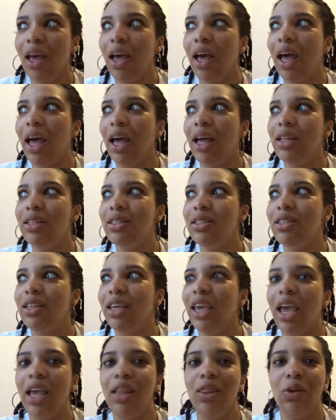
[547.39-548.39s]
and
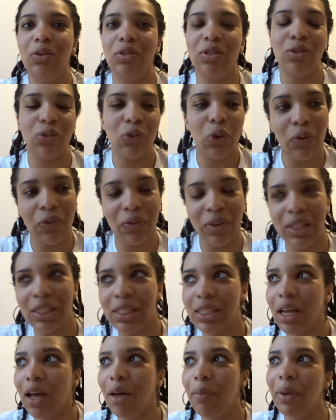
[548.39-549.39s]
getting those endorphins
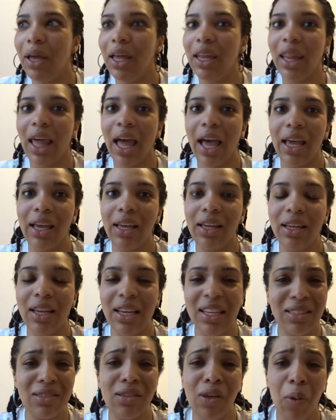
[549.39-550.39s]
up, and that
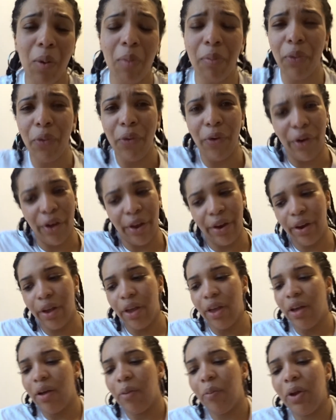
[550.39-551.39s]
is so important
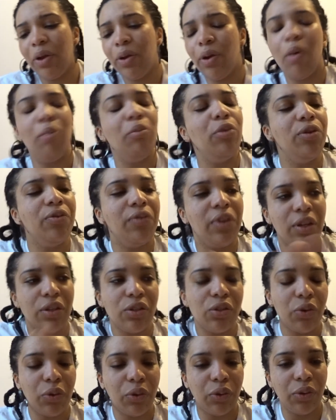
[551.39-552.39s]
when not moving
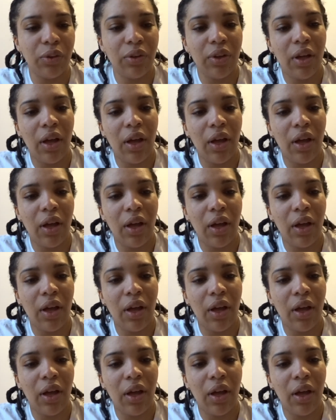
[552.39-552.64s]
at all.